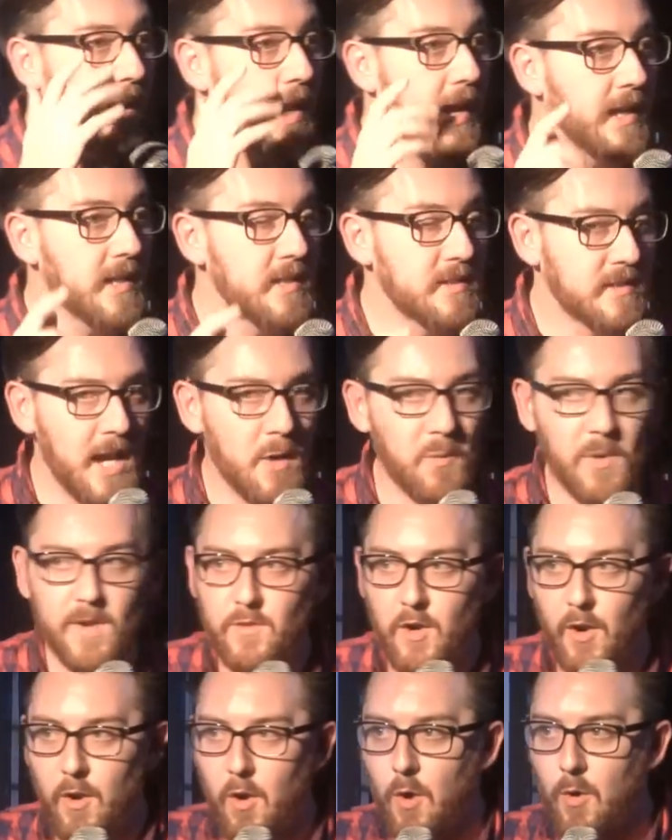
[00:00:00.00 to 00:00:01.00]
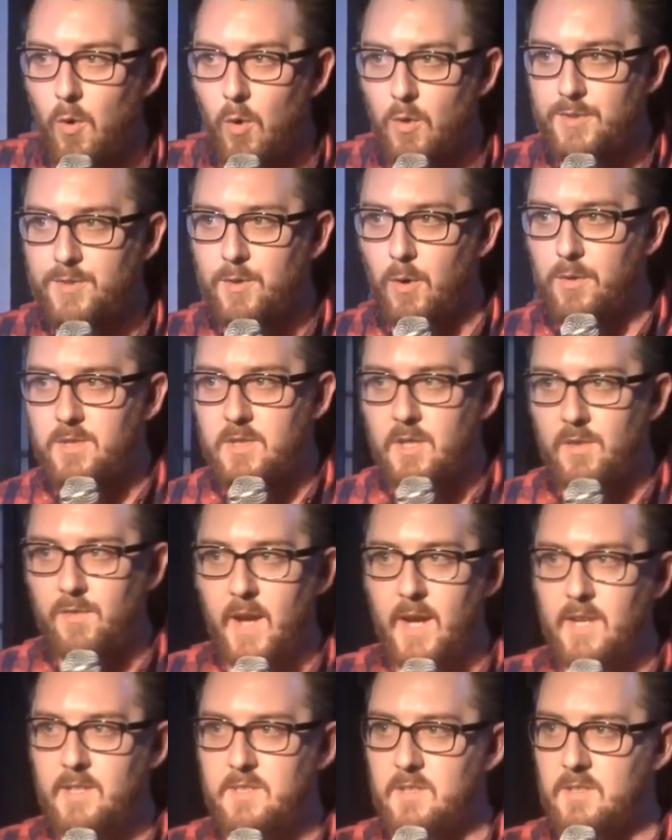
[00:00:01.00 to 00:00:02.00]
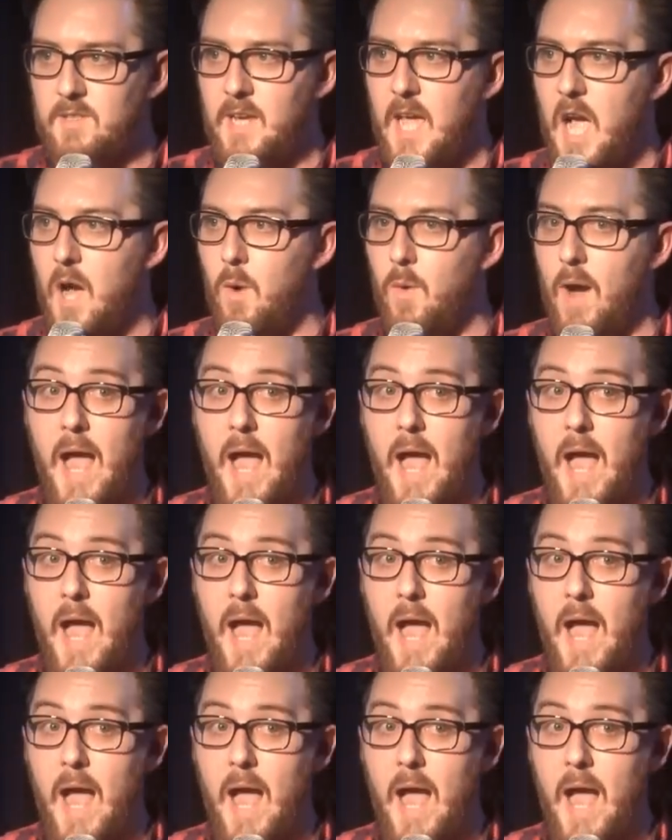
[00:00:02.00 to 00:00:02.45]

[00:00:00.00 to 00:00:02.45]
Like I say, we've got it on all sorts of devices now.